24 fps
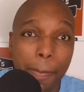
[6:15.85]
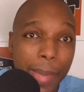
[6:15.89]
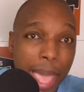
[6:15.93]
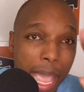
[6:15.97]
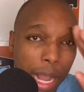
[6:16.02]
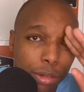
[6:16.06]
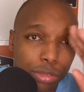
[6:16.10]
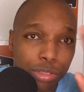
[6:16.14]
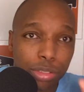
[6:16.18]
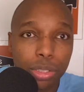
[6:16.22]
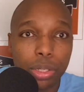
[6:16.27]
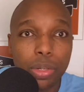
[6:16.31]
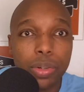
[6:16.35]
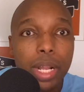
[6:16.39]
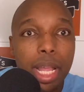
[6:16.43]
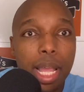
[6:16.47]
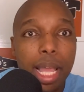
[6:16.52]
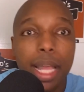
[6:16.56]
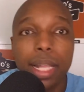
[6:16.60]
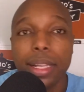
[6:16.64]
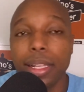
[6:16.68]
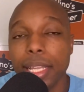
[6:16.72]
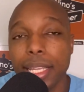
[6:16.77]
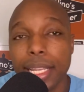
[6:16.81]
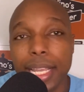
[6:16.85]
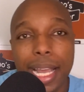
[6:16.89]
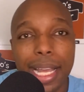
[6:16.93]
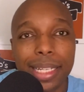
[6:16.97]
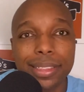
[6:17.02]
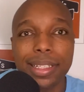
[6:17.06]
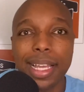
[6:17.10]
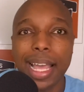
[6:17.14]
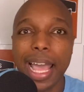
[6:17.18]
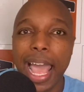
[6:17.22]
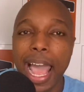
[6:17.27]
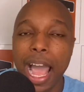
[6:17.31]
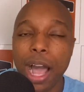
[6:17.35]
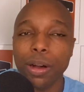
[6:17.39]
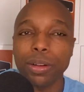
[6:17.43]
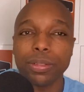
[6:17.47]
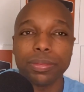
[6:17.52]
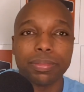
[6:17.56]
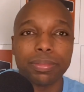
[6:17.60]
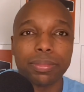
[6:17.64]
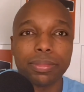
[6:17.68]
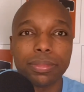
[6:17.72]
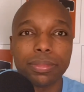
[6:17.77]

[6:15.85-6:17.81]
Backward salute. Love you guys. Out.